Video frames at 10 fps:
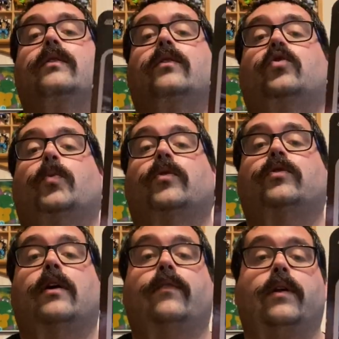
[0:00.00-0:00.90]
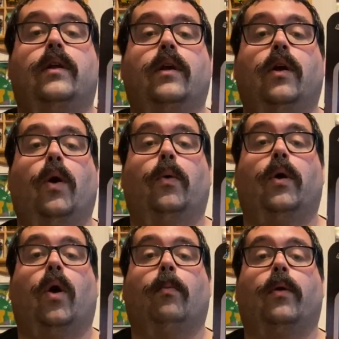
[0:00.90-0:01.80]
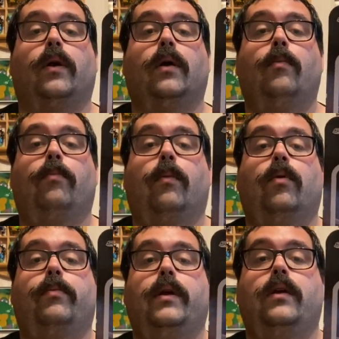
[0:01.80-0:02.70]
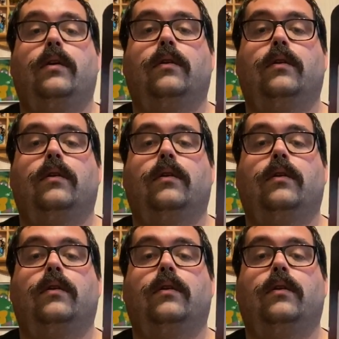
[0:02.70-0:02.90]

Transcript: the Super 7 Gold Armored Bumblebee.